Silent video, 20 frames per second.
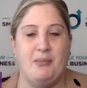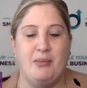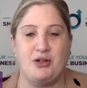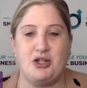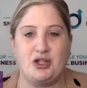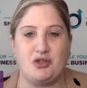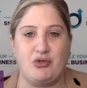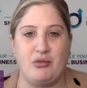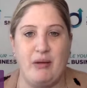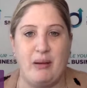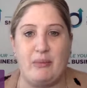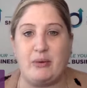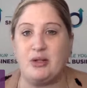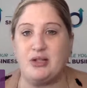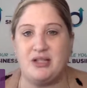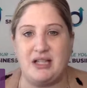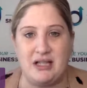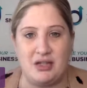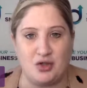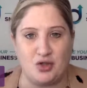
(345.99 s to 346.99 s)
But just remember,
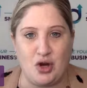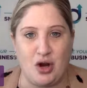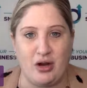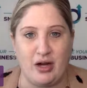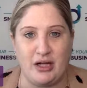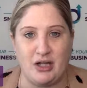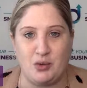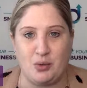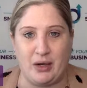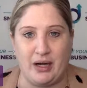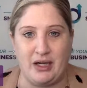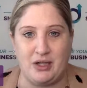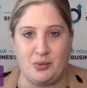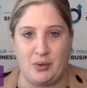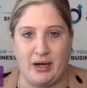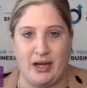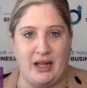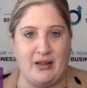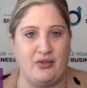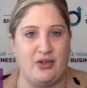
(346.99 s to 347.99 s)
stay strong in
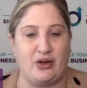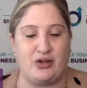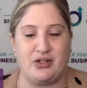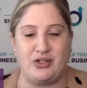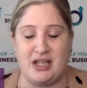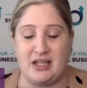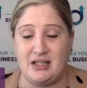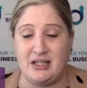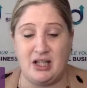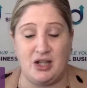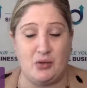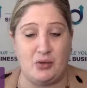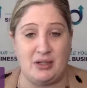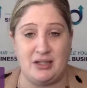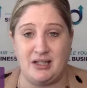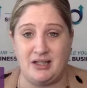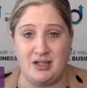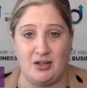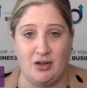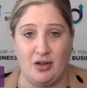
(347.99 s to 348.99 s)
2020. There's things that you
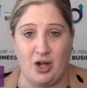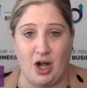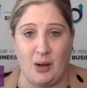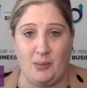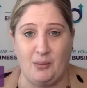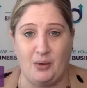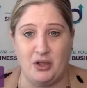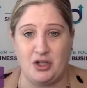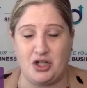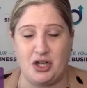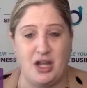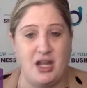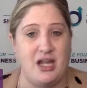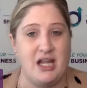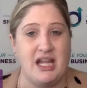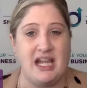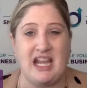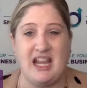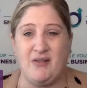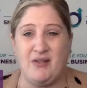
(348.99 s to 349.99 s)
can still
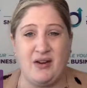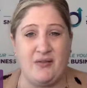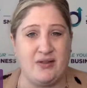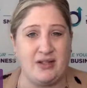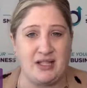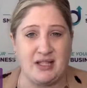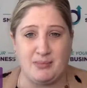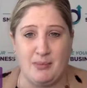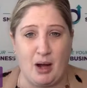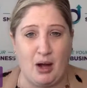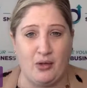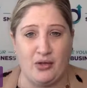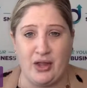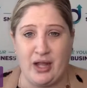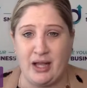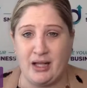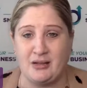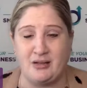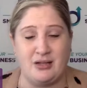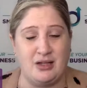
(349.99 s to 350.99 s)
accomplish, even if it's small
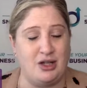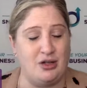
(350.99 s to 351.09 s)
things.